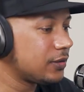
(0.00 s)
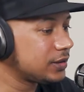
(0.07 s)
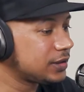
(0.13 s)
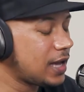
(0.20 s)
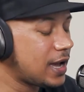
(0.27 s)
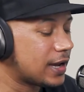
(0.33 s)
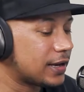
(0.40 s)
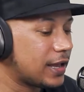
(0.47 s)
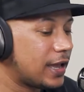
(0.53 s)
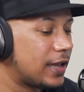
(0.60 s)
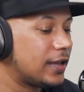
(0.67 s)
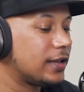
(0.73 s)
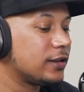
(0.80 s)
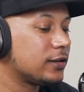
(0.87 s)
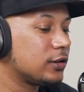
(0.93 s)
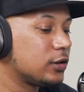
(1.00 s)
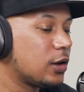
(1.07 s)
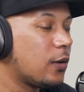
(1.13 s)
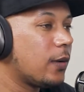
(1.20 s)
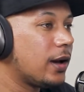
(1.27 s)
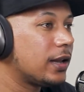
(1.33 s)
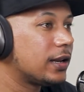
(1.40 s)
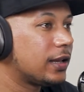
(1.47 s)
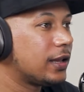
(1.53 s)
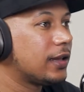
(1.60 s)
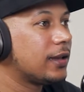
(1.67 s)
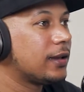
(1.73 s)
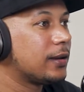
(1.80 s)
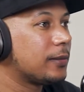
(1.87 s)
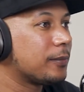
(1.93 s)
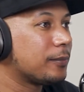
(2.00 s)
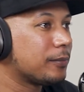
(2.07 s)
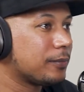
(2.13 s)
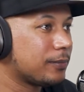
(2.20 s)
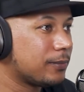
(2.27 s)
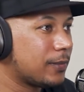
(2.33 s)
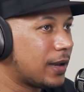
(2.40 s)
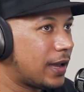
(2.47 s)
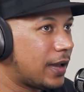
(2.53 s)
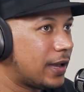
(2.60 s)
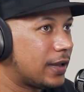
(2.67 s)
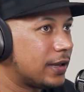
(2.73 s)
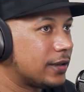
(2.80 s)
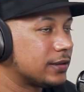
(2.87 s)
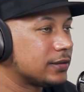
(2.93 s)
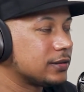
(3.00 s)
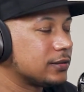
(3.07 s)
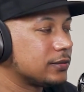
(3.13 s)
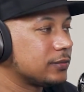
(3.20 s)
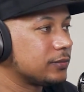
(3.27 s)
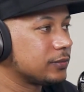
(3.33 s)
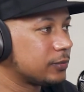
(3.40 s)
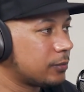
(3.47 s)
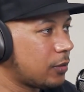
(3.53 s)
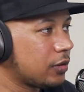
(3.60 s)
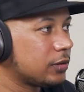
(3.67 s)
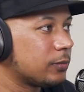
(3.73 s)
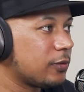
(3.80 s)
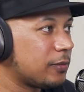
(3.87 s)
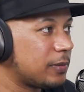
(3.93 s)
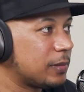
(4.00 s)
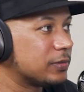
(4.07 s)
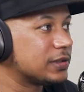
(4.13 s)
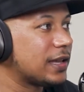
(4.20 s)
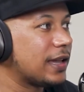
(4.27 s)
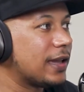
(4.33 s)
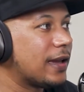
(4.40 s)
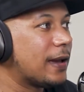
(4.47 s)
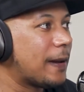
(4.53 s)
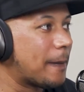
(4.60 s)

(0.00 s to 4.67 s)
it's not. And you know what? As multiple people say,